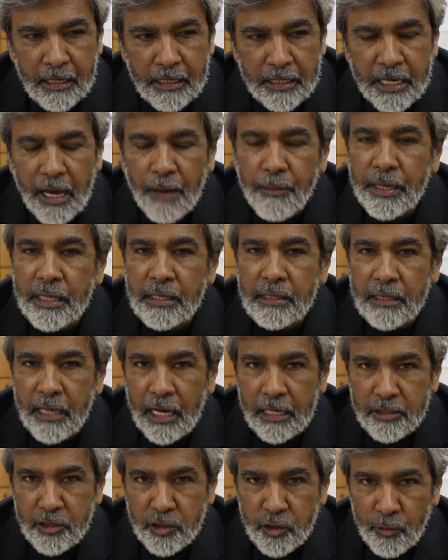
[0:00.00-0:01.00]
Yemen,
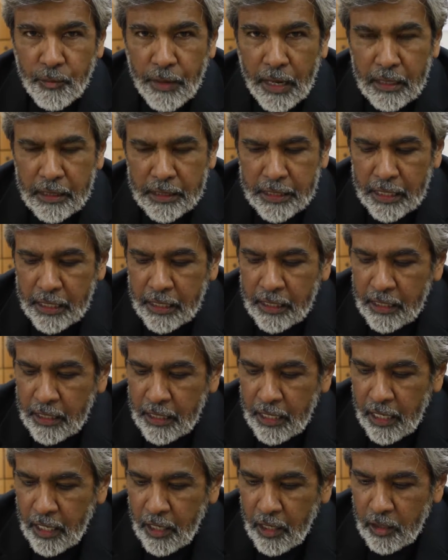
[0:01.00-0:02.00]
and Somalia.
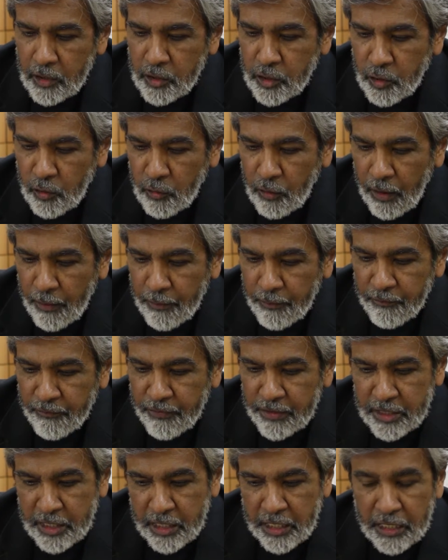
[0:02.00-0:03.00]
So I'm
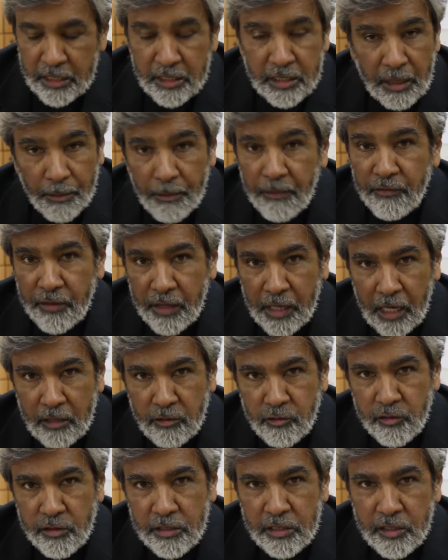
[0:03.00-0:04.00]
visiting some of the
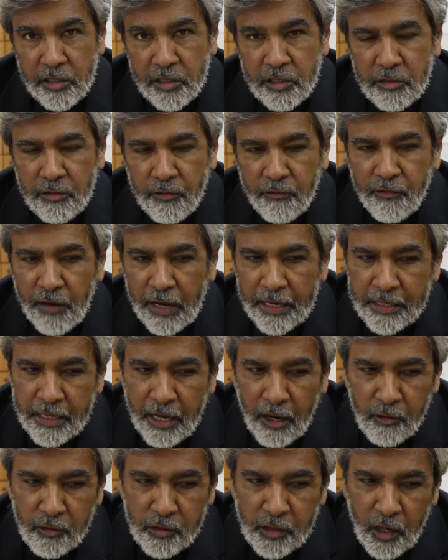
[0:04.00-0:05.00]
countries to find
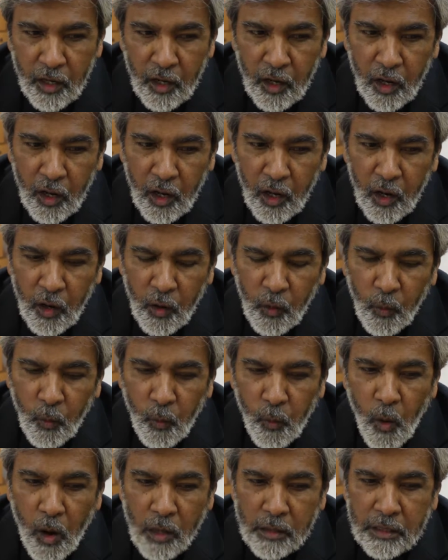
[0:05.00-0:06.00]
out
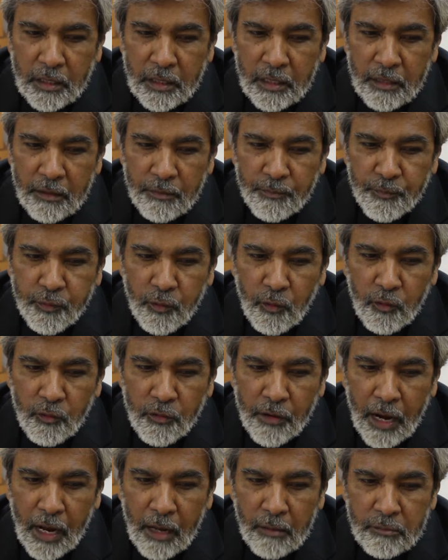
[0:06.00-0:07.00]
what
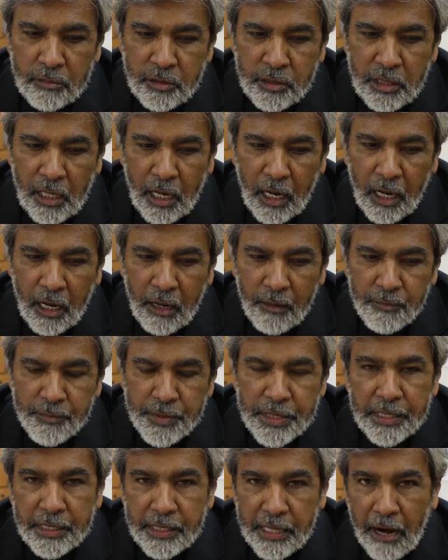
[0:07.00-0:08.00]
programs are
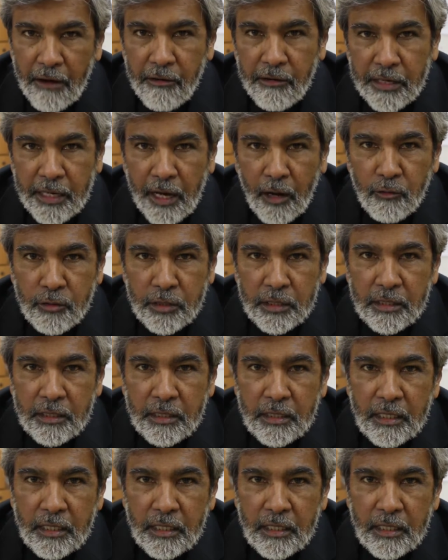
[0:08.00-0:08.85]
being carried out